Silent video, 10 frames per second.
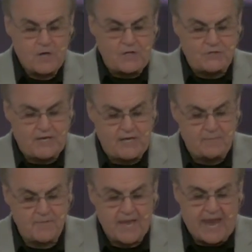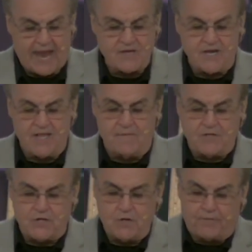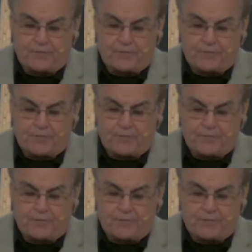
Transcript: unto him and delivered you